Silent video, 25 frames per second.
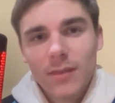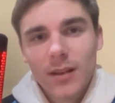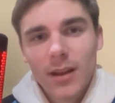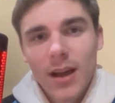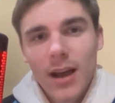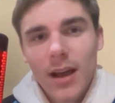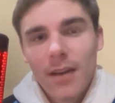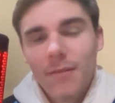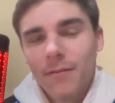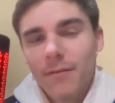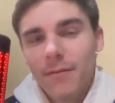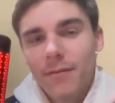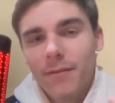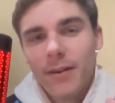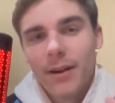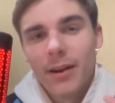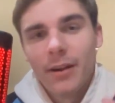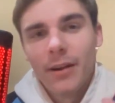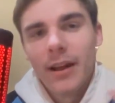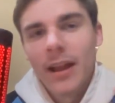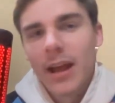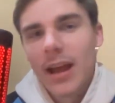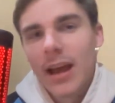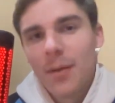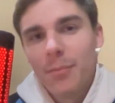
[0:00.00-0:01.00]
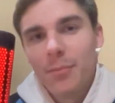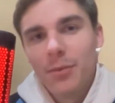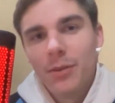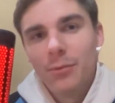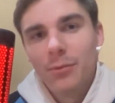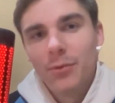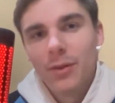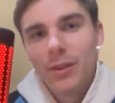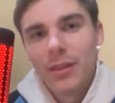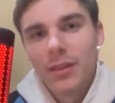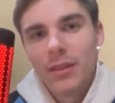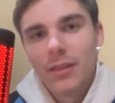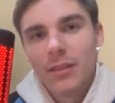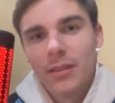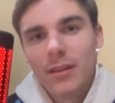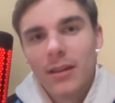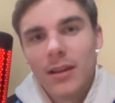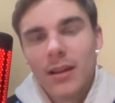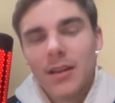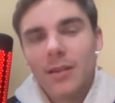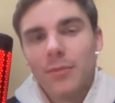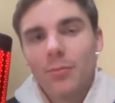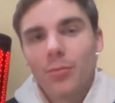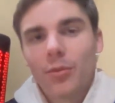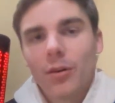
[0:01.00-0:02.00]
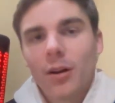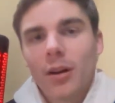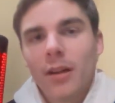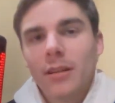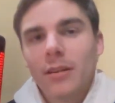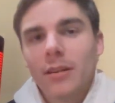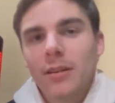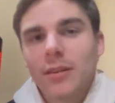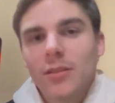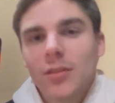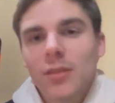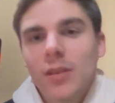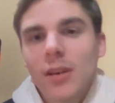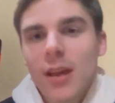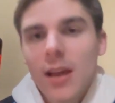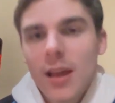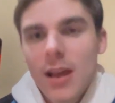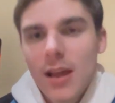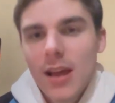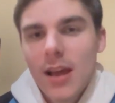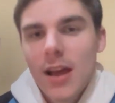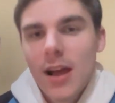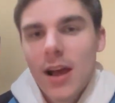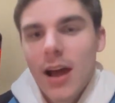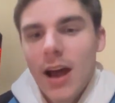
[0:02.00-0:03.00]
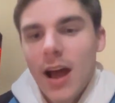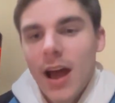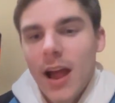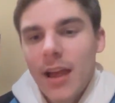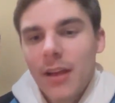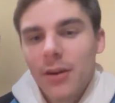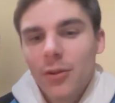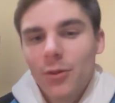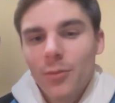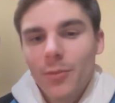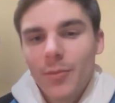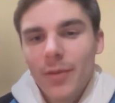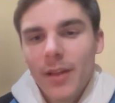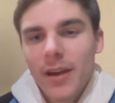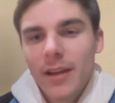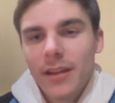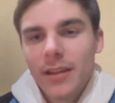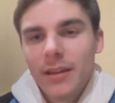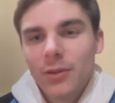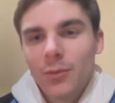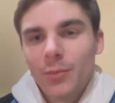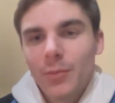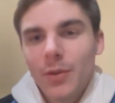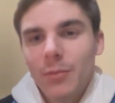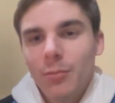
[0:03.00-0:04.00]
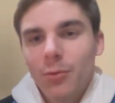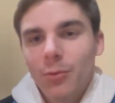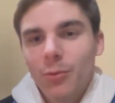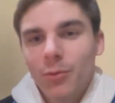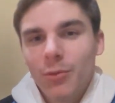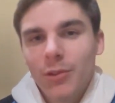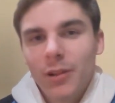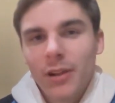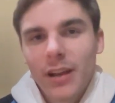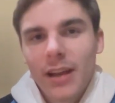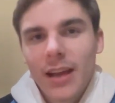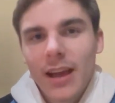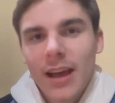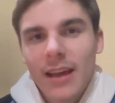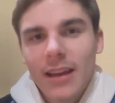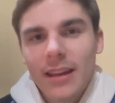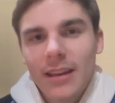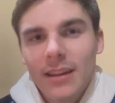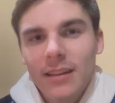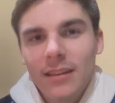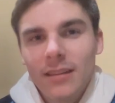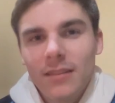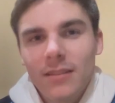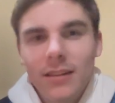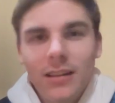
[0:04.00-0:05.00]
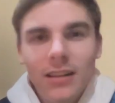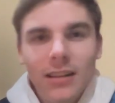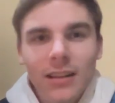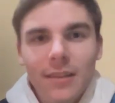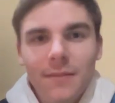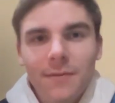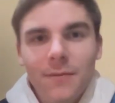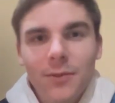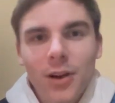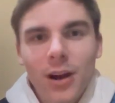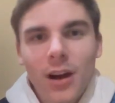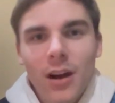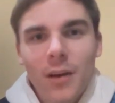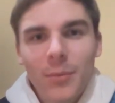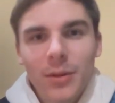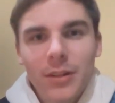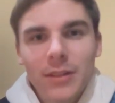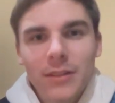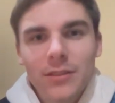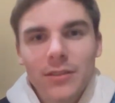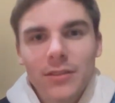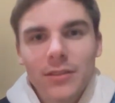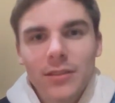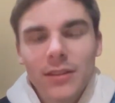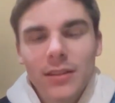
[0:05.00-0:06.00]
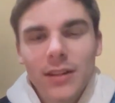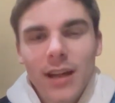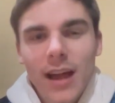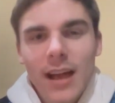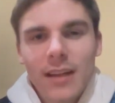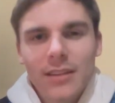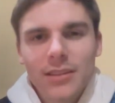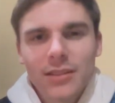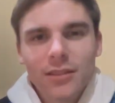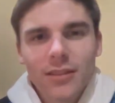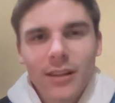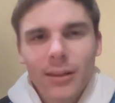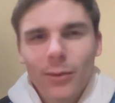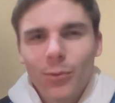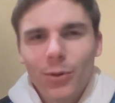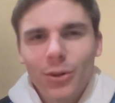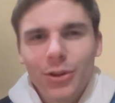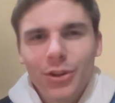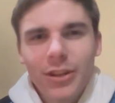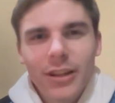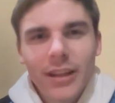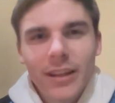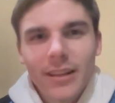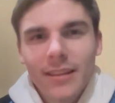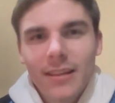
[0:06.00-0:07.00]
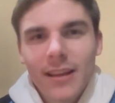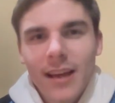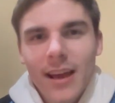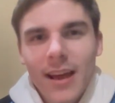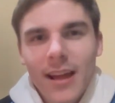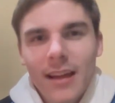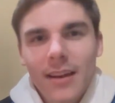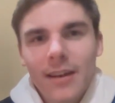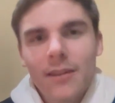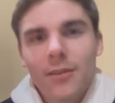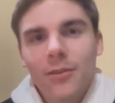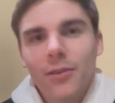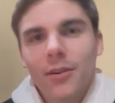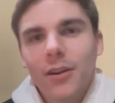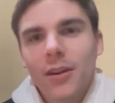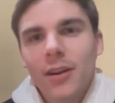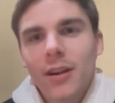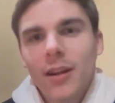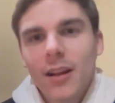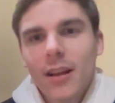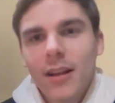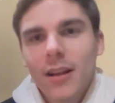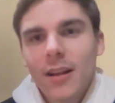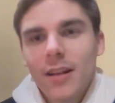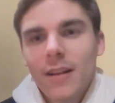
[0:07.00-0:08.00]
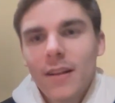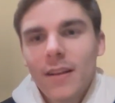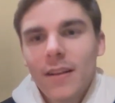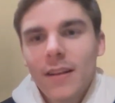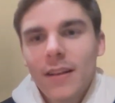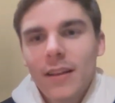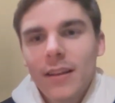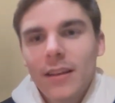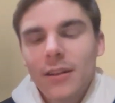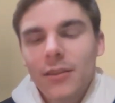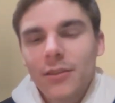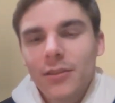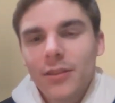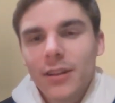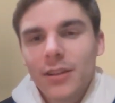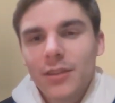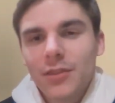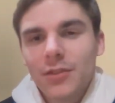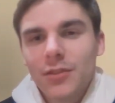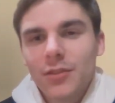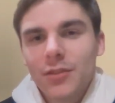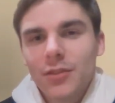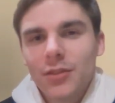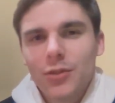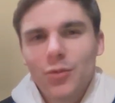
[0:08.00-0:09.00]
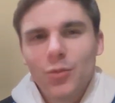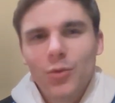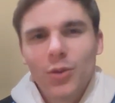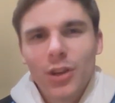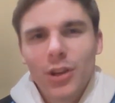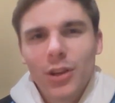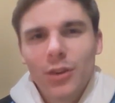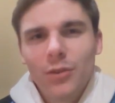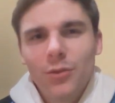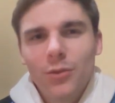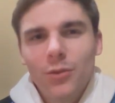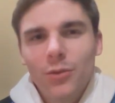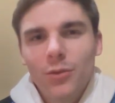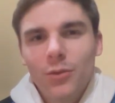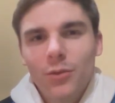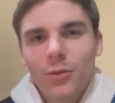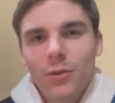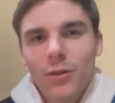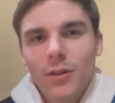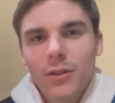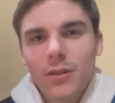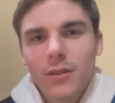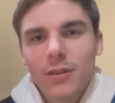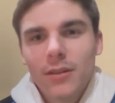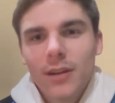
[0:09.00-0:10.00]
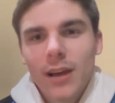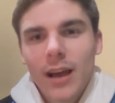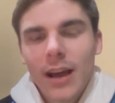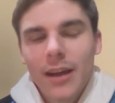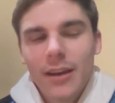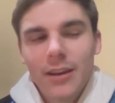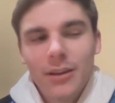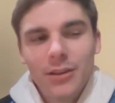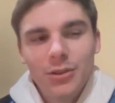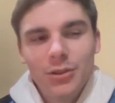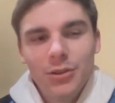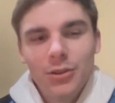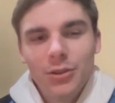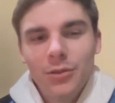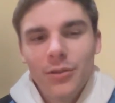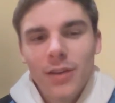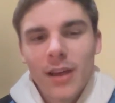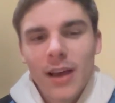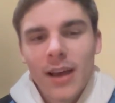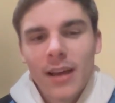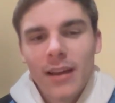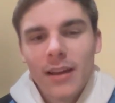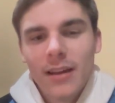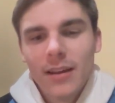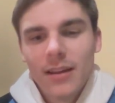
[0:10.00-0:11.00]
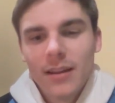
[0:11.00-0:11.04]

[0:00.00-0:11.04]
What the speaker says: I'm very happy with the end product. I hope that, people will look at it and give comments and ask, like, where'd you get that? Or, that's really cool. How did you do that?